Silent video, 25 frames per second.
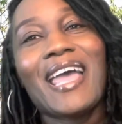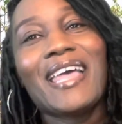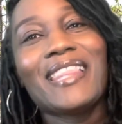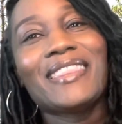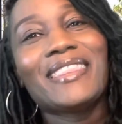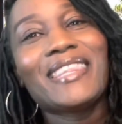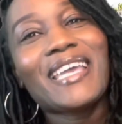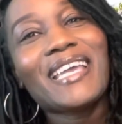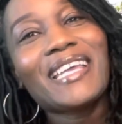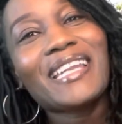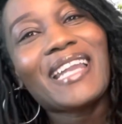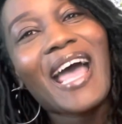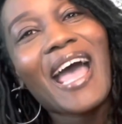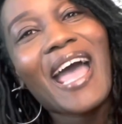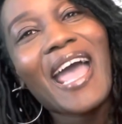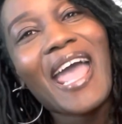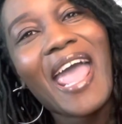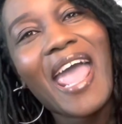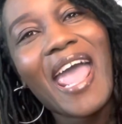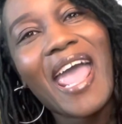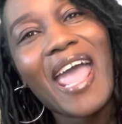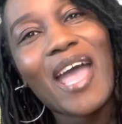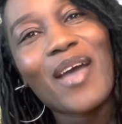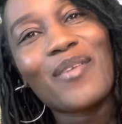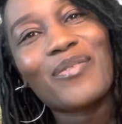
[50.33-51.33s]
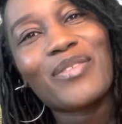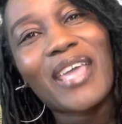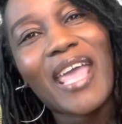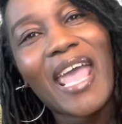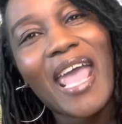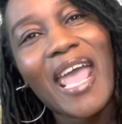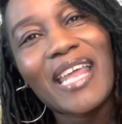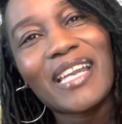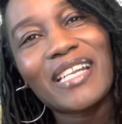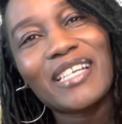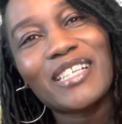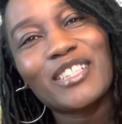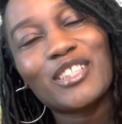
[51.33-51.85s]
Then I have
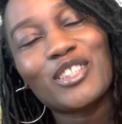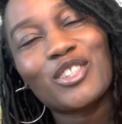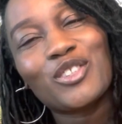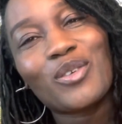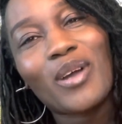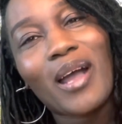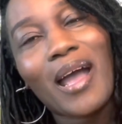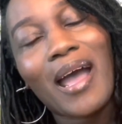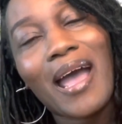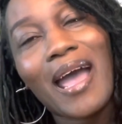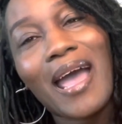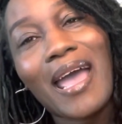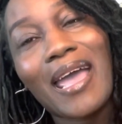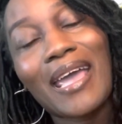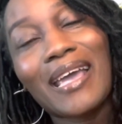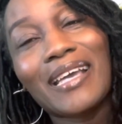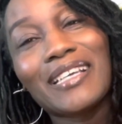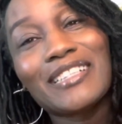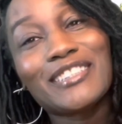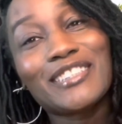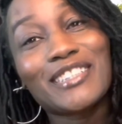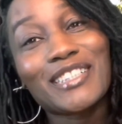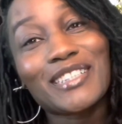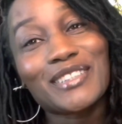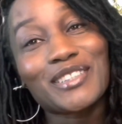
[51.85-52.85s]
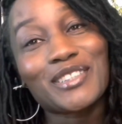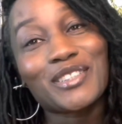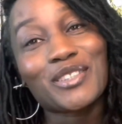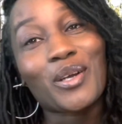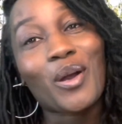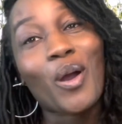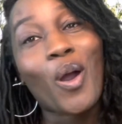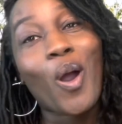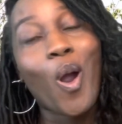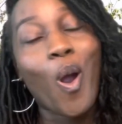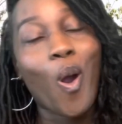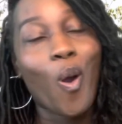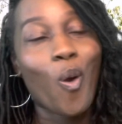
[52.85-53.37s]
Canada Dry ginger
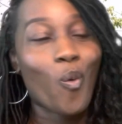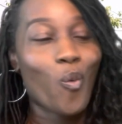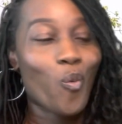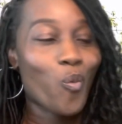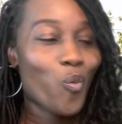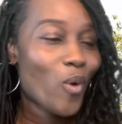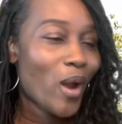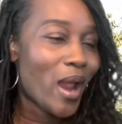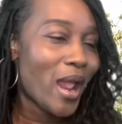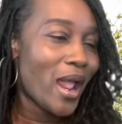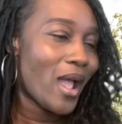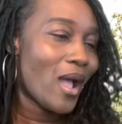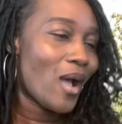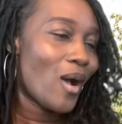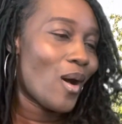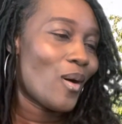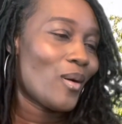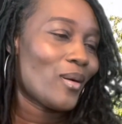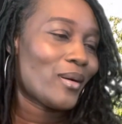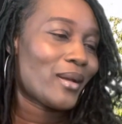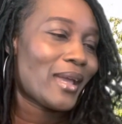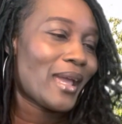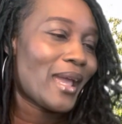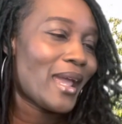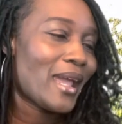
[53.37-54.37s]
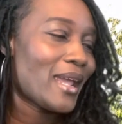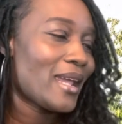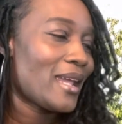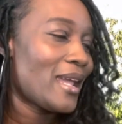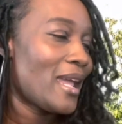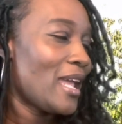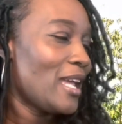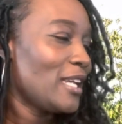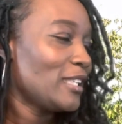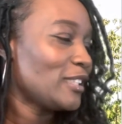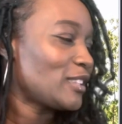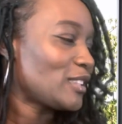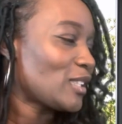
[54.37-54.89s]
ale, okay?
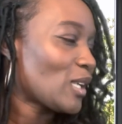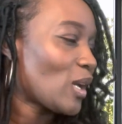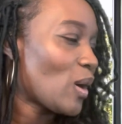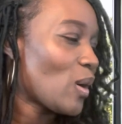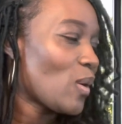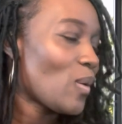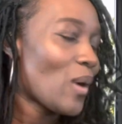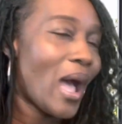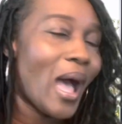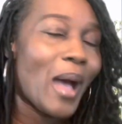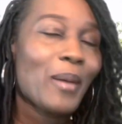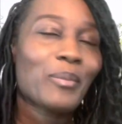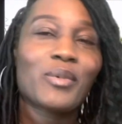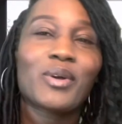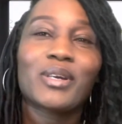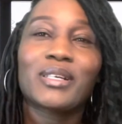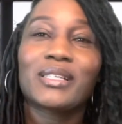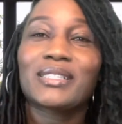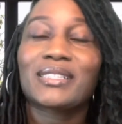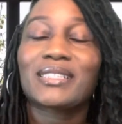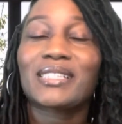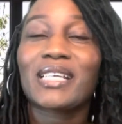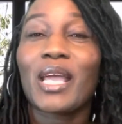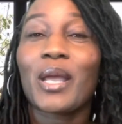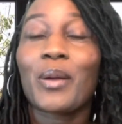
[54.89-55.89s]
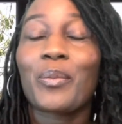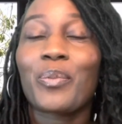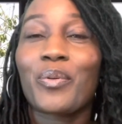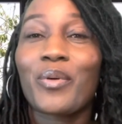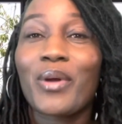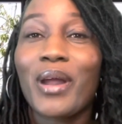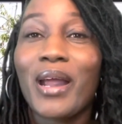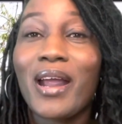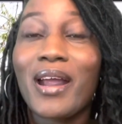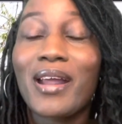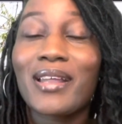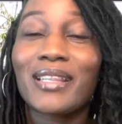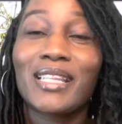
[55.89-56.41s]
So I'm gonna say a
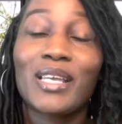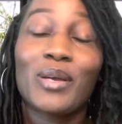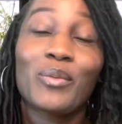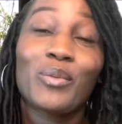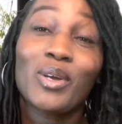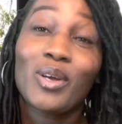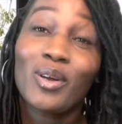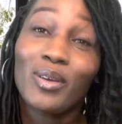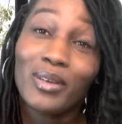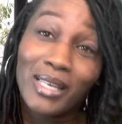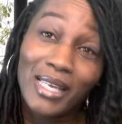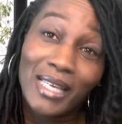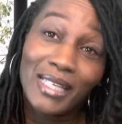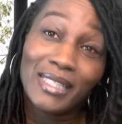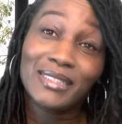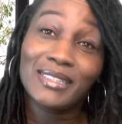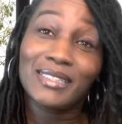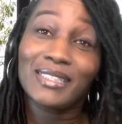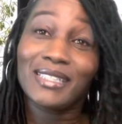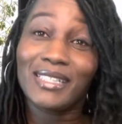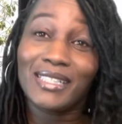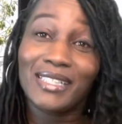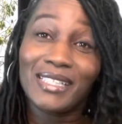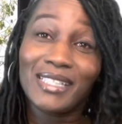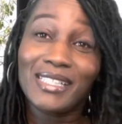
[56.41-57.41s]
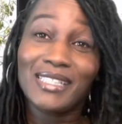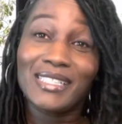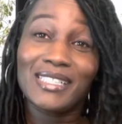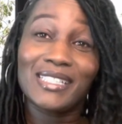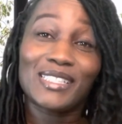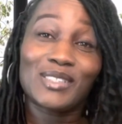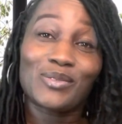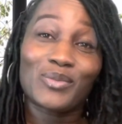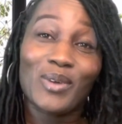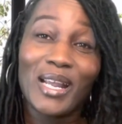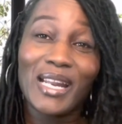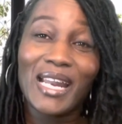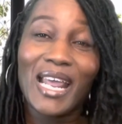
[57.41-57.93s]
prayer and then we're gonna get into the
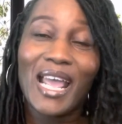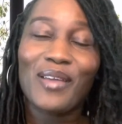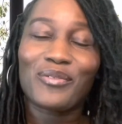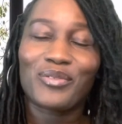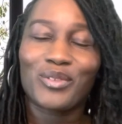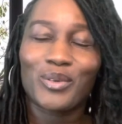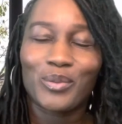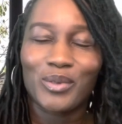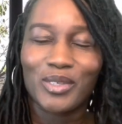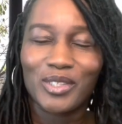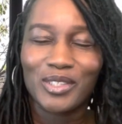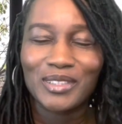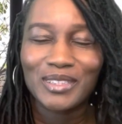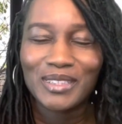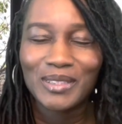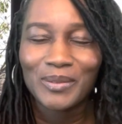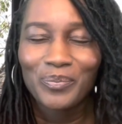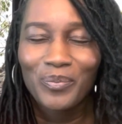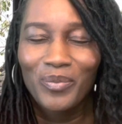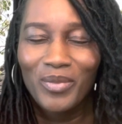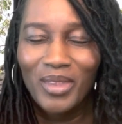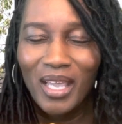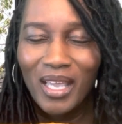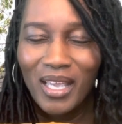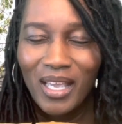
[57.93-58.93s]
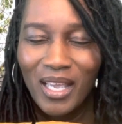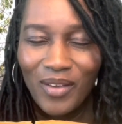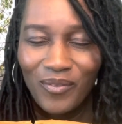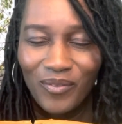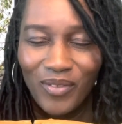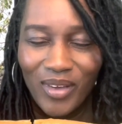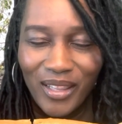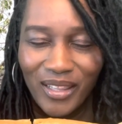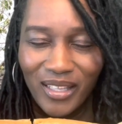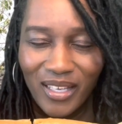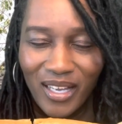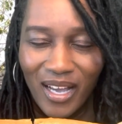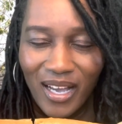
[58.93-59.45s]
goodness right afterwards.
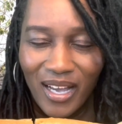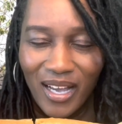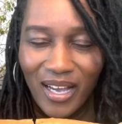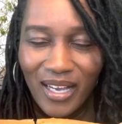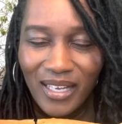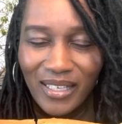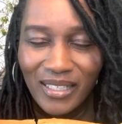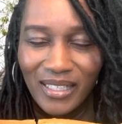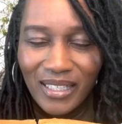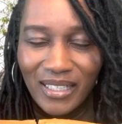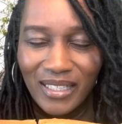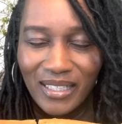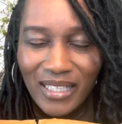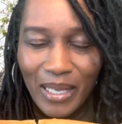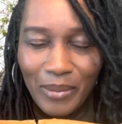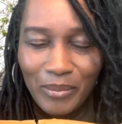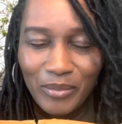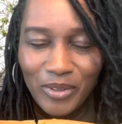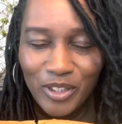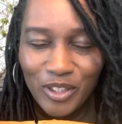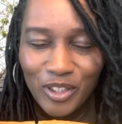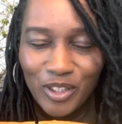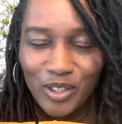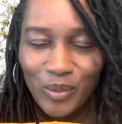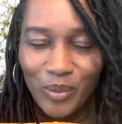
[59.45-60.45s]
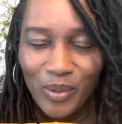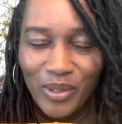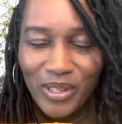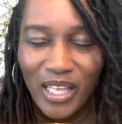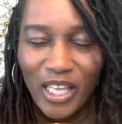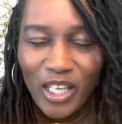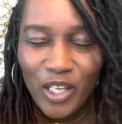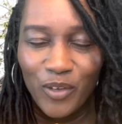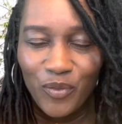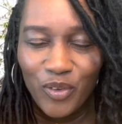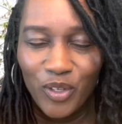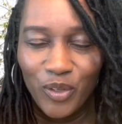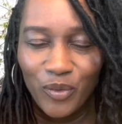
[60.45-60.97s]
Father God, in the name of Yeshua, we
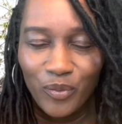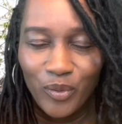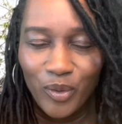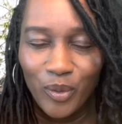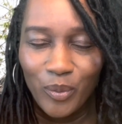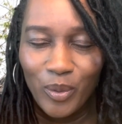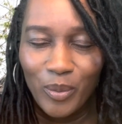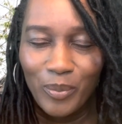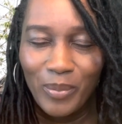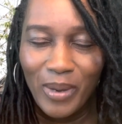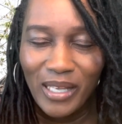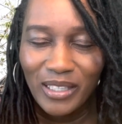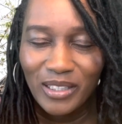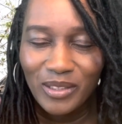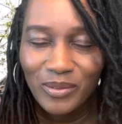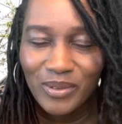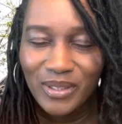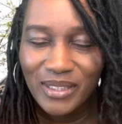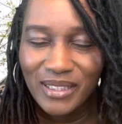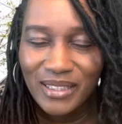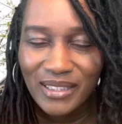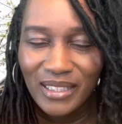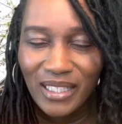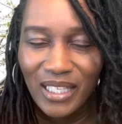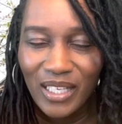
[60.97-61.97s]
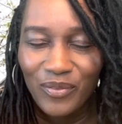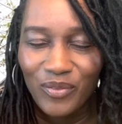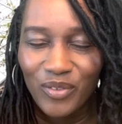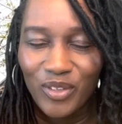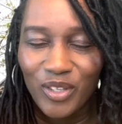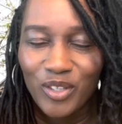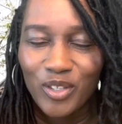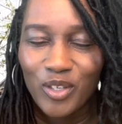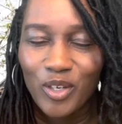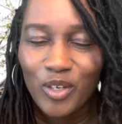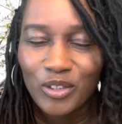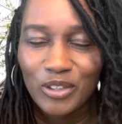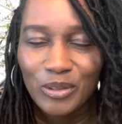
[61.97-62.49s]
thank you for the food we're about to receive, for
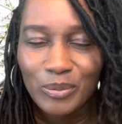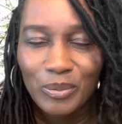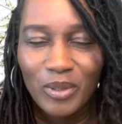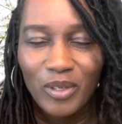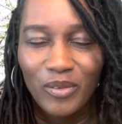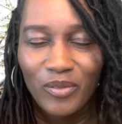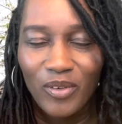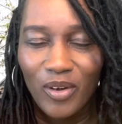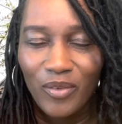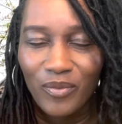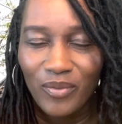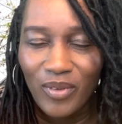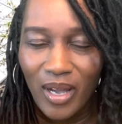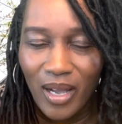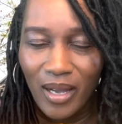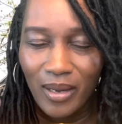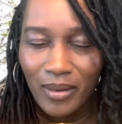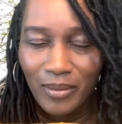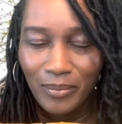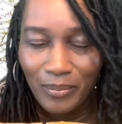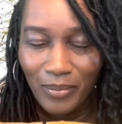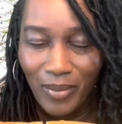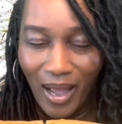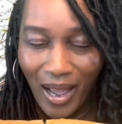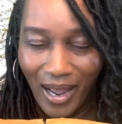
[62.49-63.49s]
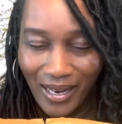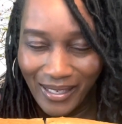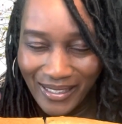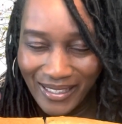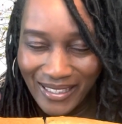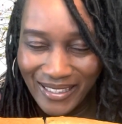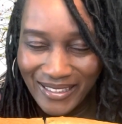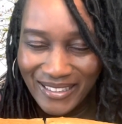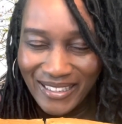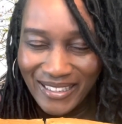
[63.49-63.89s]
the nourishment of our bodies.